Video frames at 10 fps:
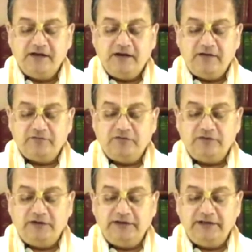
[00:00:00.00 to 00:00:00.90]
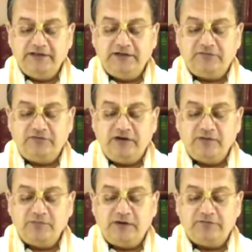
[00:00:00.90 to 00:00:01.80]
of the world in the
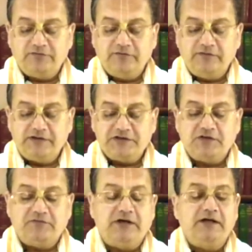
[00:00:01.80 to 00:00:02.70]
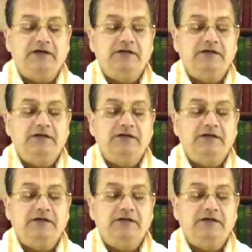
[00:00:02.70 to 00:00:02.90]
form of a Vaishnava